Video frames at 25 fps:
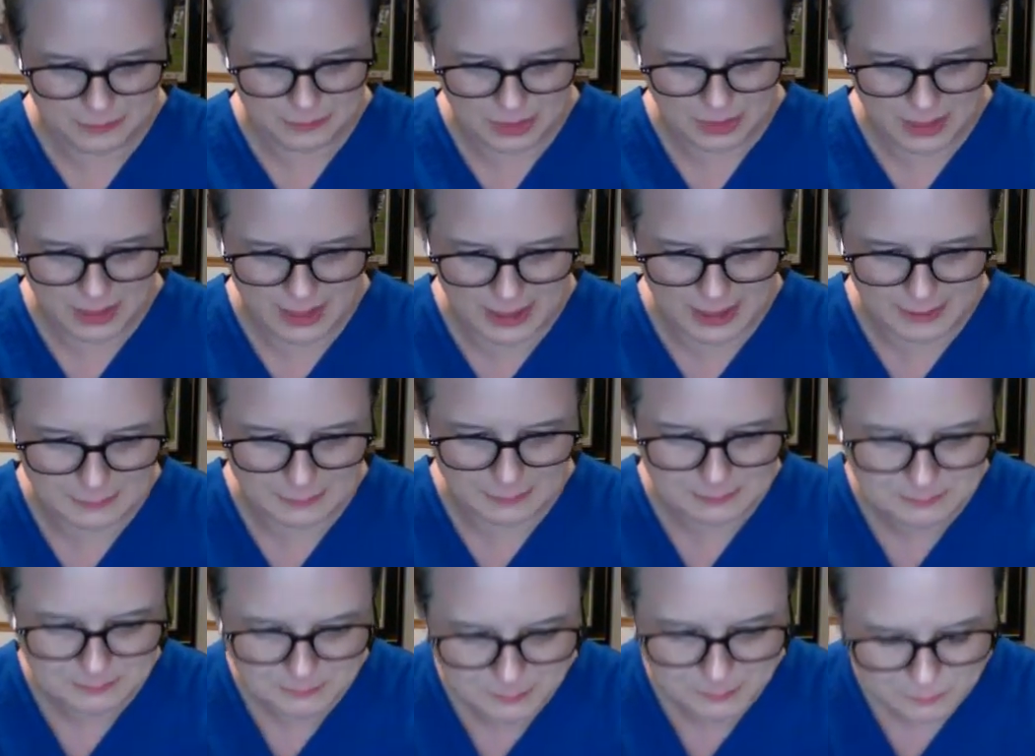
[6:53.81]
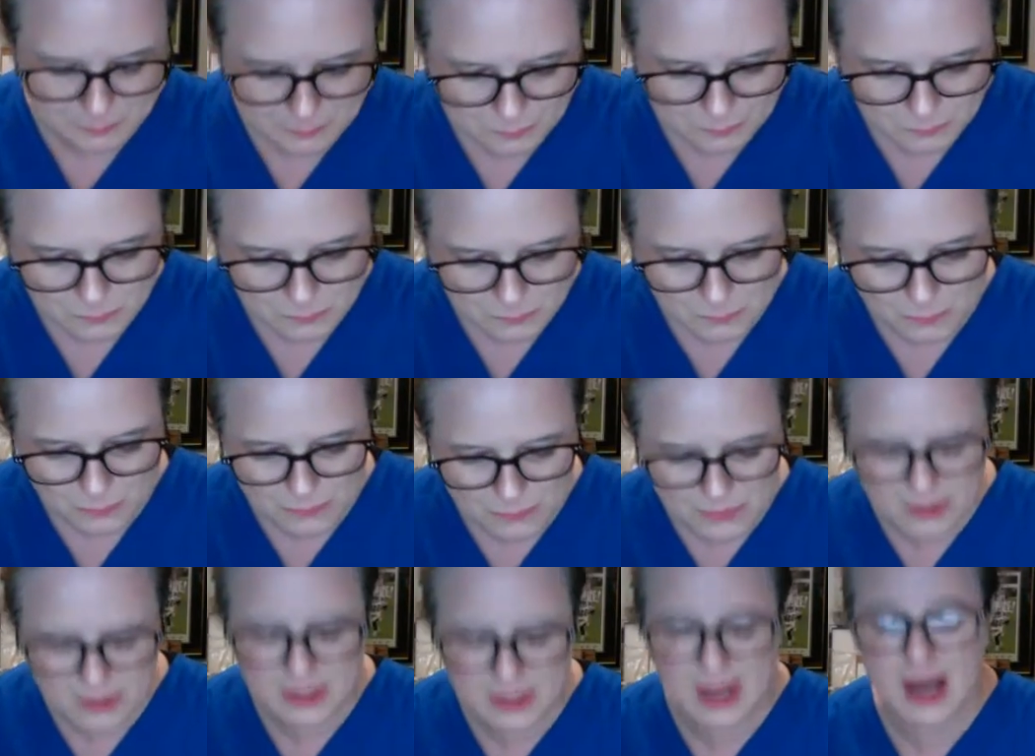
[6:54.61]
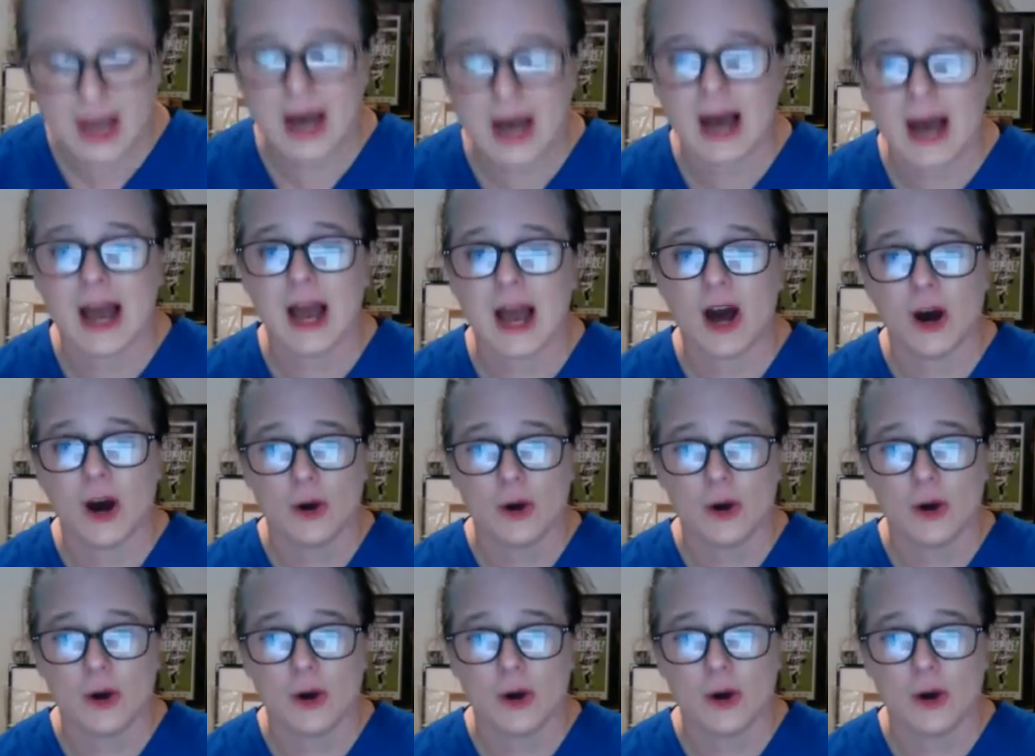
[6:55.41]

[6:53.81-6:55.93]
Okay, I